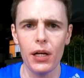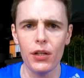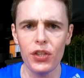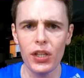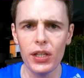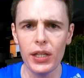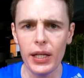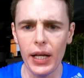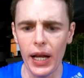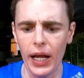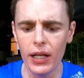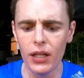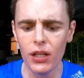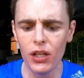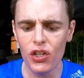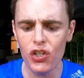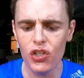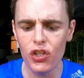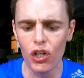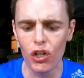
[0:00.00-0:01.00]
I think in
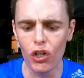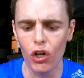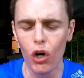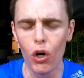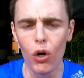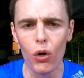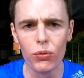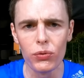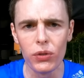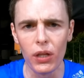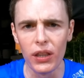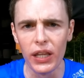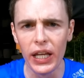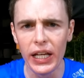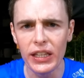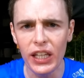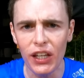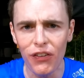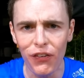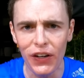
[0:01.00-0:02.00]
English they're called
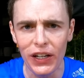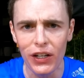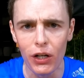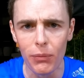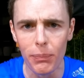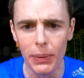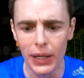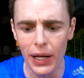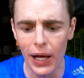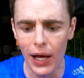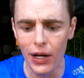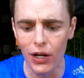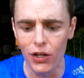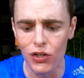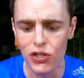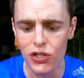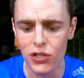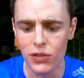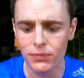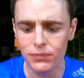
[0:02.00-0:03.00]
ladyfinger
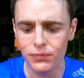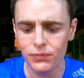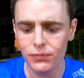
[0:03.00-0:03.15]
bananas.